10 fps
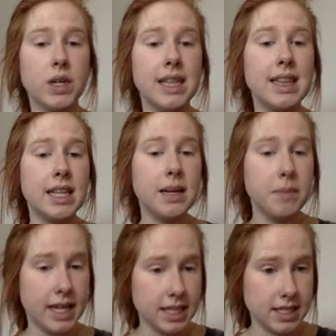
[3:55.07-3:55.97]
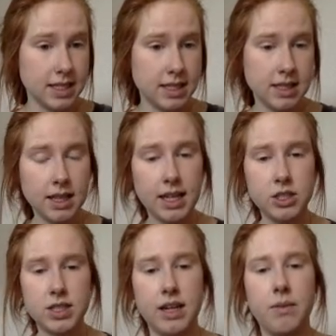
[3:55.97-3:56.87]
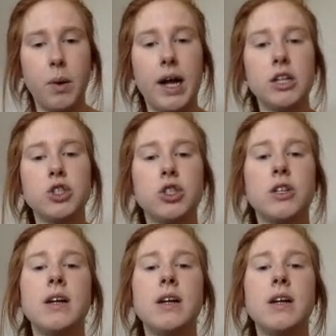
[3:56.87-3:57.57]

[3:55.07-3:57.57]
limits the legislative branch